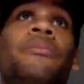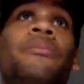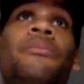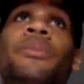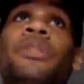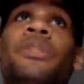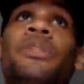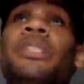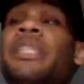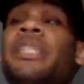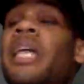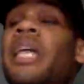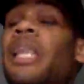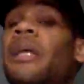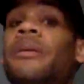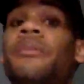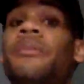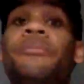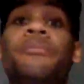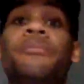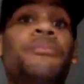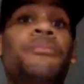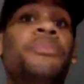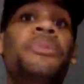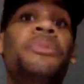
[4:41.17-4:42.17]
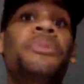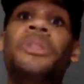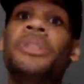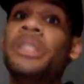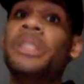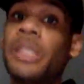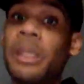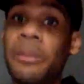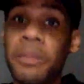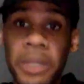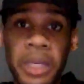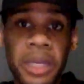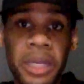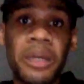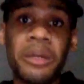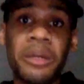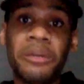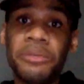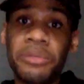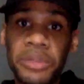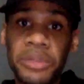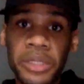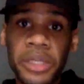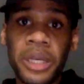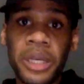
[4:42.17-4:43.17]
selling something
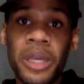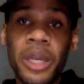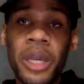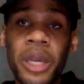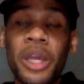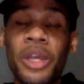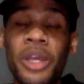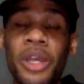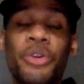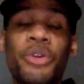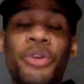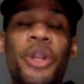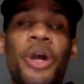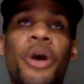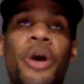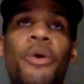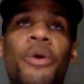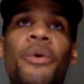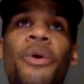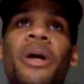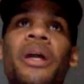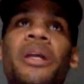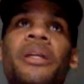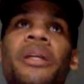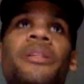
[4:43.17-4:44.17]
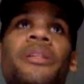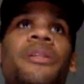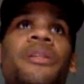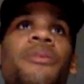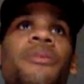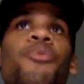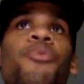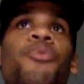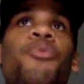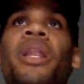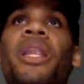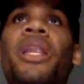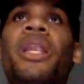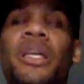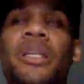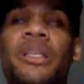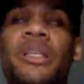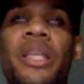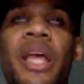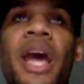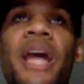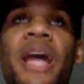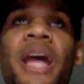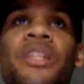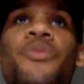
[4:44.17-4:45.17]
else. You know, the point is,
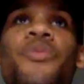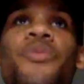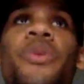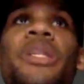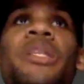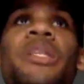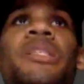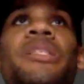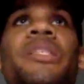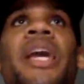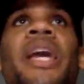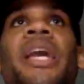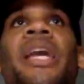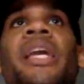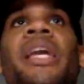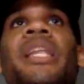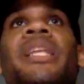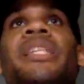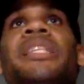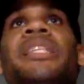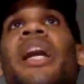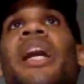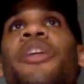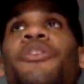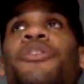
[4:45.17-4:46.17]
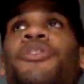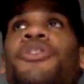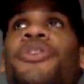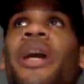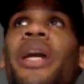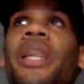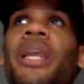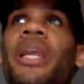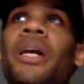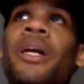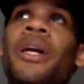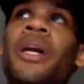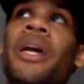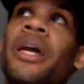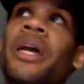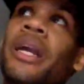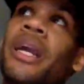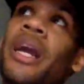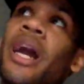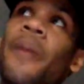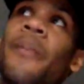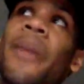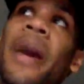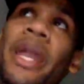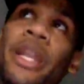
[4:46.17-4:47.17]
I just want to say, anytime you're trying to
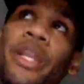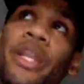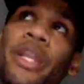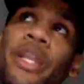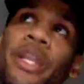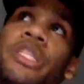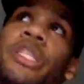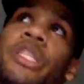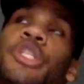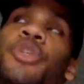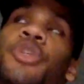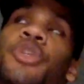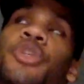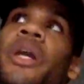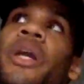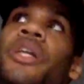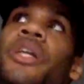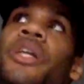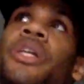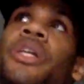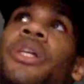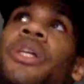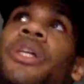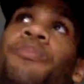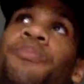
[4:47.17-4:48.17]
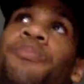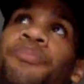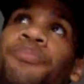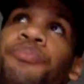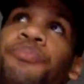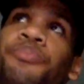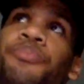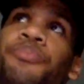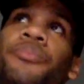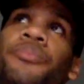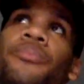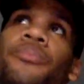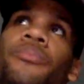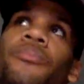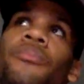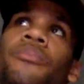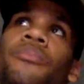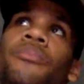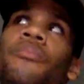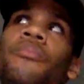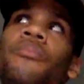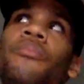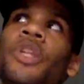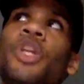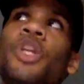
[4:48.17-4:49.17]
come out of your situation,
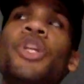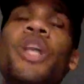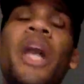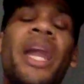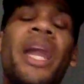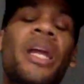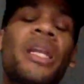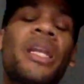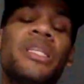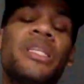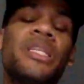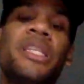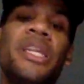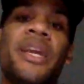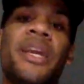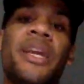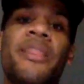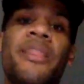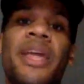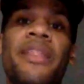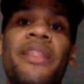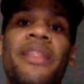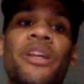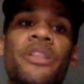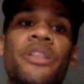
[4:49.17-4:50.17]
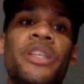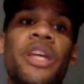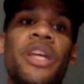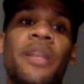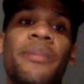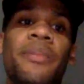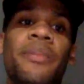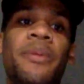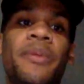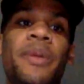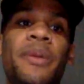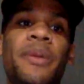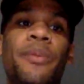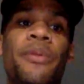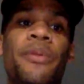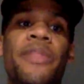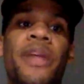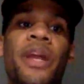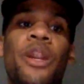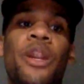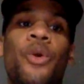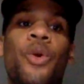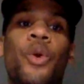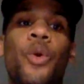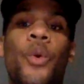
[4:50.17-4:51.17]
you got to understand that there's going to be people that
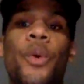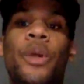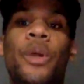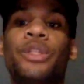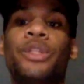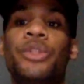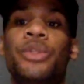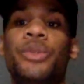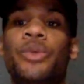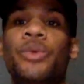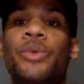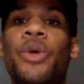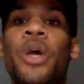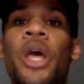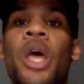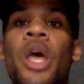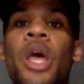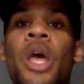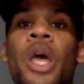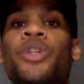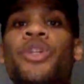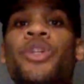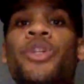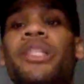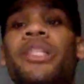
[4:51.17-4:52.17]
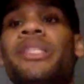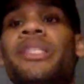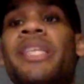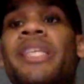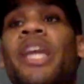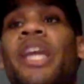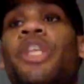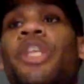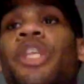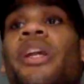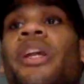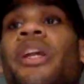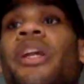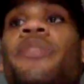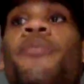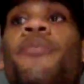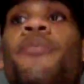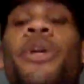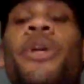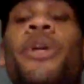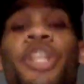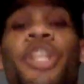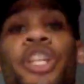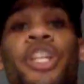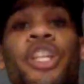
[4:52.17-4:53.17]
are going to try to take your
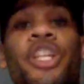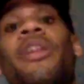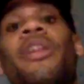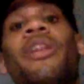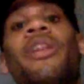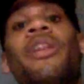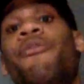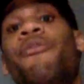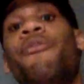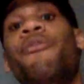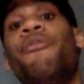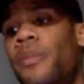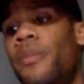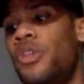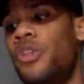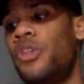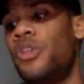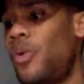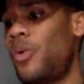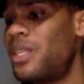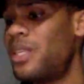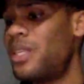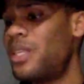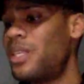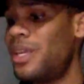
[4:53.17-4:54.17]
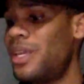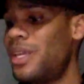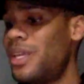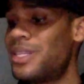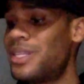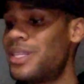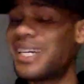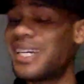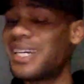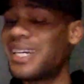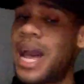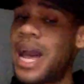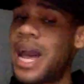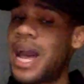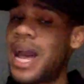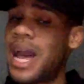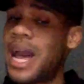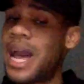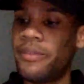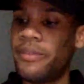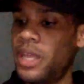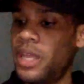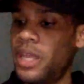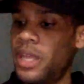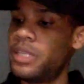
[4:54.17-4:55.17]
inspiration and your life from you. So it's a
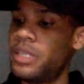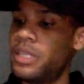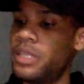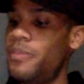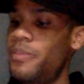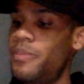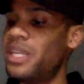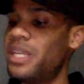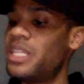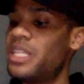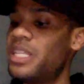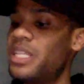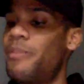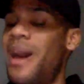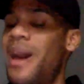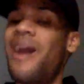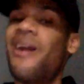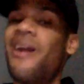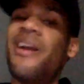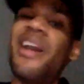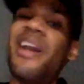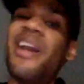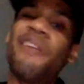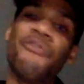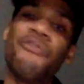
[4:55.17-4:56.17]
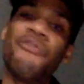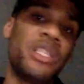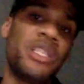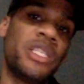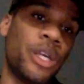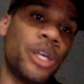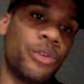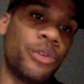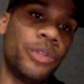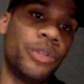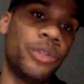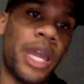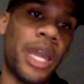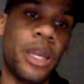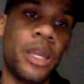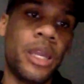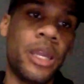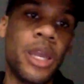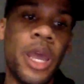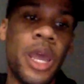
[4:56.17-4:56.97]
constant thing to be inspired every single day,